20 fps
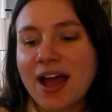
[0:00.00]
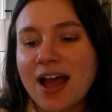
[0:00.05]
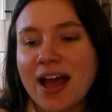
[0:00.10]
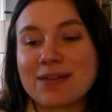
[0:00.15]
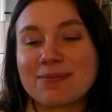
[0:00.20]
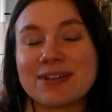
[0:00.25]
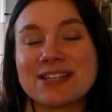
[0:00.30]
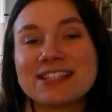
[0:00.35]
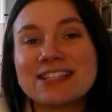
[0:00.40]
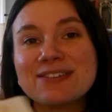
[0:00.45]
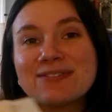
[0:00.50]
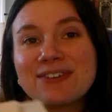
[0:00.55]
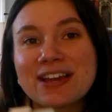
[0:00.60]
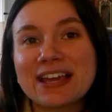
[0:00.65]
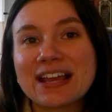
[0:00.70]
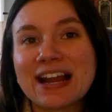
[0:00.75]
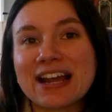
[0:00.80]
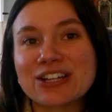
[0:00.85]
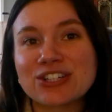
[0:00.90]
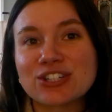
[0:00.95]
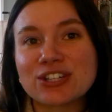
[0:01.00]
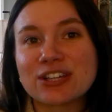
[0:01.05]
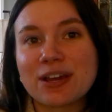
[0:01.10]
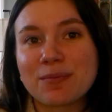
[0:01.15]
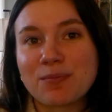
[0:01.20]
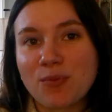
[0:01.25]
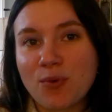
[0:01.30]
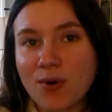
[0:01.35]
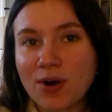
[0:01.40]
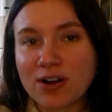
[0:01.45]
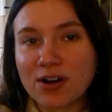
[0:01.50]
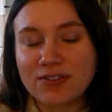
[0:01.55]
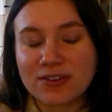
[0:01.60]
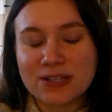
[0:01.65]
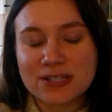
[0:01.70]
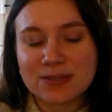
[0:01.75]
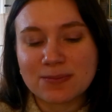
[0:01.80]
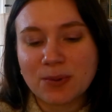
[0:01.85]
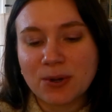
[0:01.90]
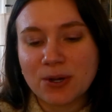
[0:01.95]
I might see if I can actually get more of
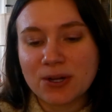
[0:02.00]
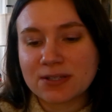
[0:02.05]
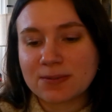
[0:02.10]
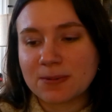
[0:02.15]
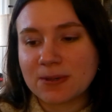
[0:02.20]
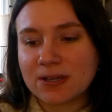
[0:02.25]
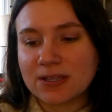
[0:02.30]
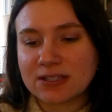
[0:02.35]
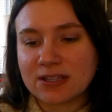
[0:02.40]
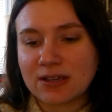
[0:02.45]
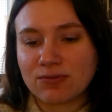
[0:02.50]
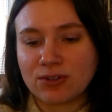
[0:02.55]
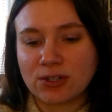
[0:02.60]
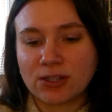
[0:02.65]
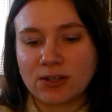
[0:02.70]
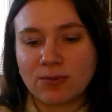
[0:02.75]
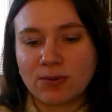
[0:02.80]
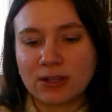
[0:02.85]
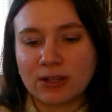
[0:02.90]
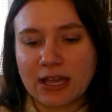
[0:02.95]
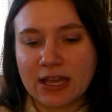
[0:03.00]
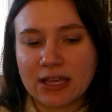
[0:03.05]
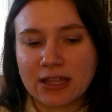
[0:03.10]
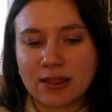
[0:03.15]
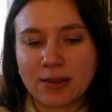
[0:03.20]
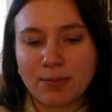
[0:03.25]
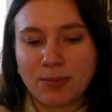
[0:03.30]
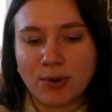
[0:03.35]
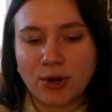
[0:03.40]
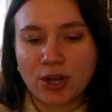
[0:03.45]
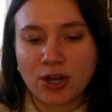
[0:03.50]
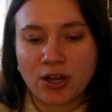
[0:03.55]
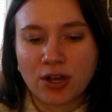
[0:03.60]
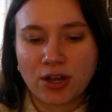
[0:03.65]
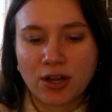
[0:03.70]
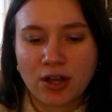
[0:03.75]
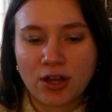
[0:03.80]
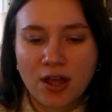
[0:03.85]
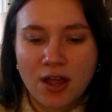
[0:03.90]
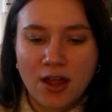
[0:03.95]
his books because I really would like the book.
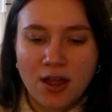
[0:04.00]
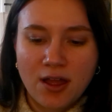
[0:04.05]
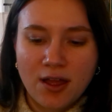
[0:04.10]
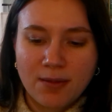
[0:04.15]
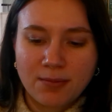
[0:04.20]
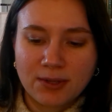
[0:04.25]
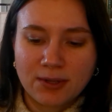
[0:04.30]
I